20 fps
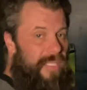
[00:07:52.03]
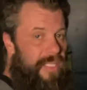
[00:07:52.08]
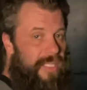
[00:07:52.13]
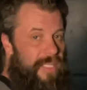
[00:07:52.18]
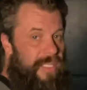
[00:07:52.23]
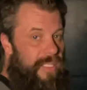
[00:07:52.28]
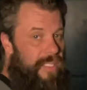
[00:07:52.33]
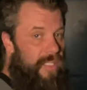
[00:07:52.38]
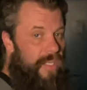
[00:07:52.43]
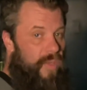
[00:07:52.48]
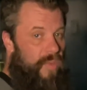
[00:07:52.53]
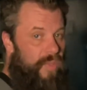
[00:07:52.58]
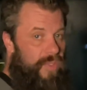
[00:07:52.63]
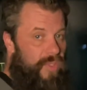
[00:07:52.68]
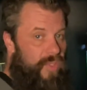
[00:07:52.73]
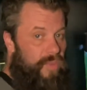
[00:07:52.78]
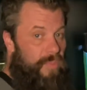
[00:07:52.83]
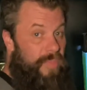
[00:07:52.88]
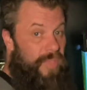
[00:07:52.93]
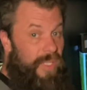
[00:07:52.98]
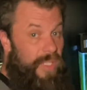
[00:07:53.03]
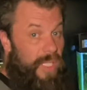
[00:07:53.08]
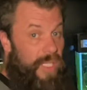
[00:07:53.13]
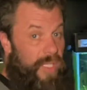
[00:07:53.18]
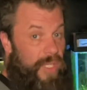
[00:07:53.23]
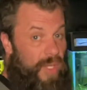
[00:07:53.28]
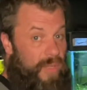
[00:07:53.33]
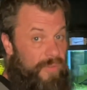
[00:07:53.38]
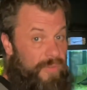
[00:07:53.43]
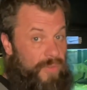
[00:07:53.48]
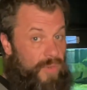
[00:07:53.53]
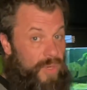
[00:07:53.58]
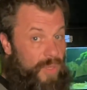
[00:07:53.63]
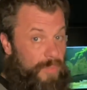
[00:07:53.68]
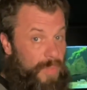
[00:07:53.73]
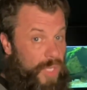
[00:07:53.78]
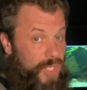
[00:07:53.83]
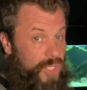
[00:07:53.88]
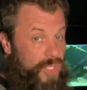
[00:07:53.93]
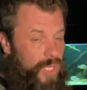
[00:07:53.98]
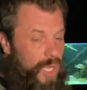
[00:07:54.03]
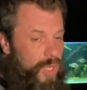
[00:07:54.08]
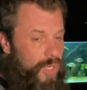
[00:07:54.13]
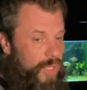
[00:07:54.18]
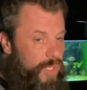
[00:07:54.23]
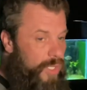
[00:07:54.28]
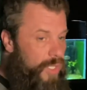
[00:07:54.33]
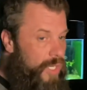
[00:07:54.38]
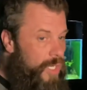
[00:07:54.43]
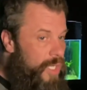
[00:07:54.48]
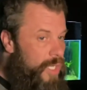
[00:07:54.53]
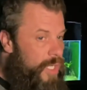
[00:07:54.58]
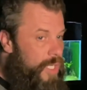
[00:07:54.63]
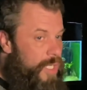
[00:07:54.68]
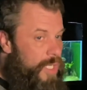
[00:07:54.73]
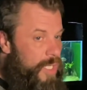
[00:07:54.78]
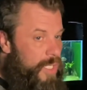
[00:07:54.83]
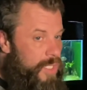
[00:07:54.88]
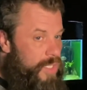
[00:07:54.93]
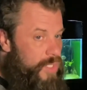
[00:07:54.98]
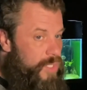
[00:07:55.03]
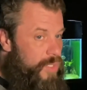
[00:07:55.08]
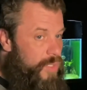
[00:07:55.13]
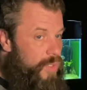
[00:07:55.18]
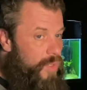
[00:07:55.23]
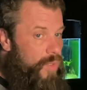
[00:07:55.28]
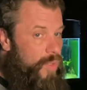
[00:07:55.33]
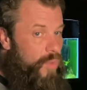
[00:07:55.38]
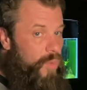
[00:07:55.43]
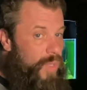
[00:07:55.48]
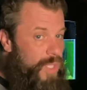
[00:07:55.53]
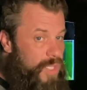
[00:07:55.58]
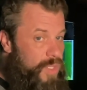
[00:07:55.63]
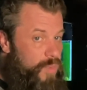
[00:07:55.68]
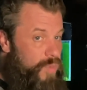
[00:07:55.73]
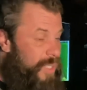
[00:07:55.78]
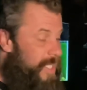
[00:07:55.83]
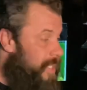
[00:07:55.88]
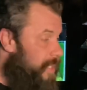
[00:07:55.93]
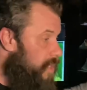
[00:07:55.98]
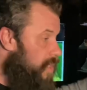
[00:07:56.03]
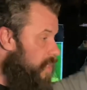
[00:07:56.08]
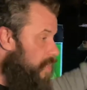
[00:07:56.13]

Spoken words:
isn't going to be enough for much longer. So once we get this